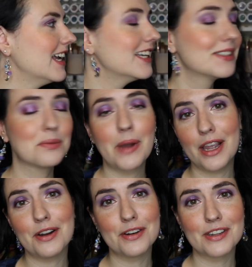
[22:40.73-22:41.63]
It's
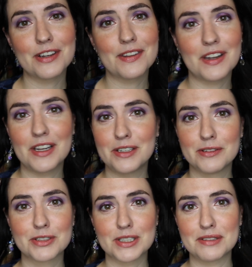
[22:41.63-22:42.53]
way earlier than I
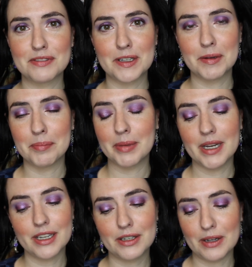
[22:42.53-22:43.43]
usually film,
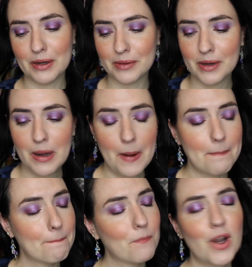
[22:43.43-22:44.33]
but you know,
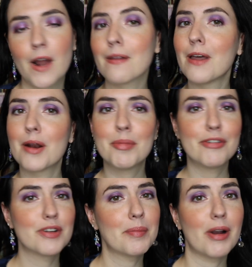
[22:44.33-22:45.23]
we got a lot of
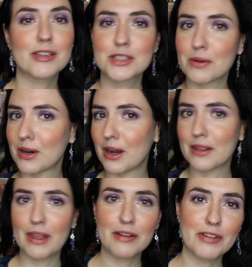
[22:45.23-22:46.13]
moving parts going on
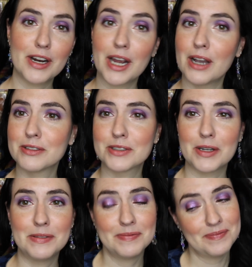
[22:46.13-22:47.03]
in life right now, so